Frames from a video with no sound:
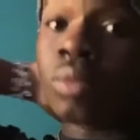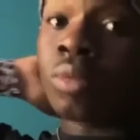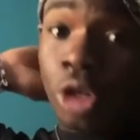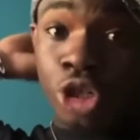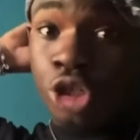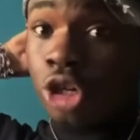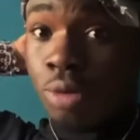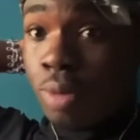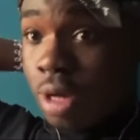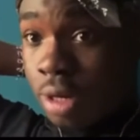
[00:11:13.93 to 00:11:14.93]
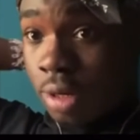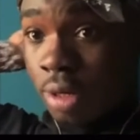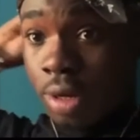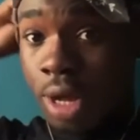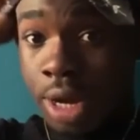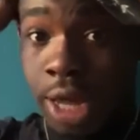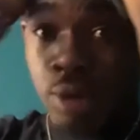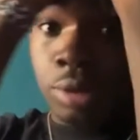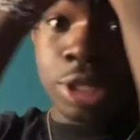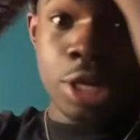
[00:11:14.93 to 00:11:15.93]
Should be. And they
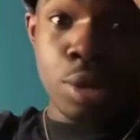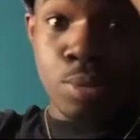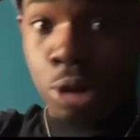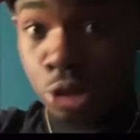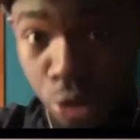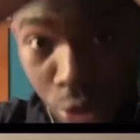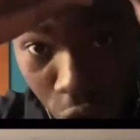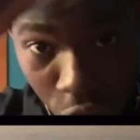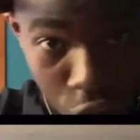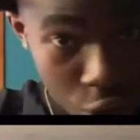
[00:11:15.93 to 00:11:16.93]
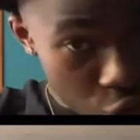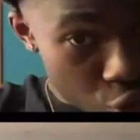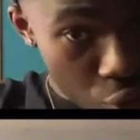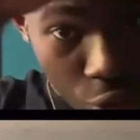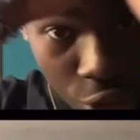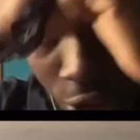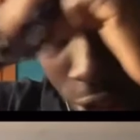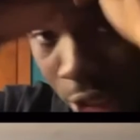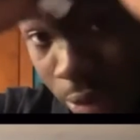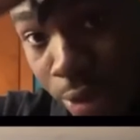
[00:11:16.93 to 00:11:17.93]
telling Martin Luther King stories in
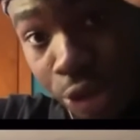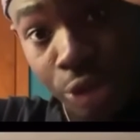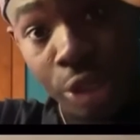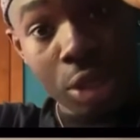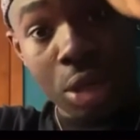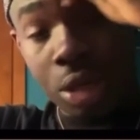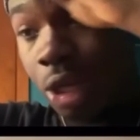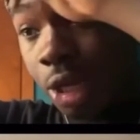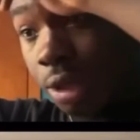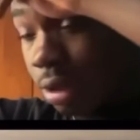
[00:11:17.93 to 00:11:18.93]
elementary and all that.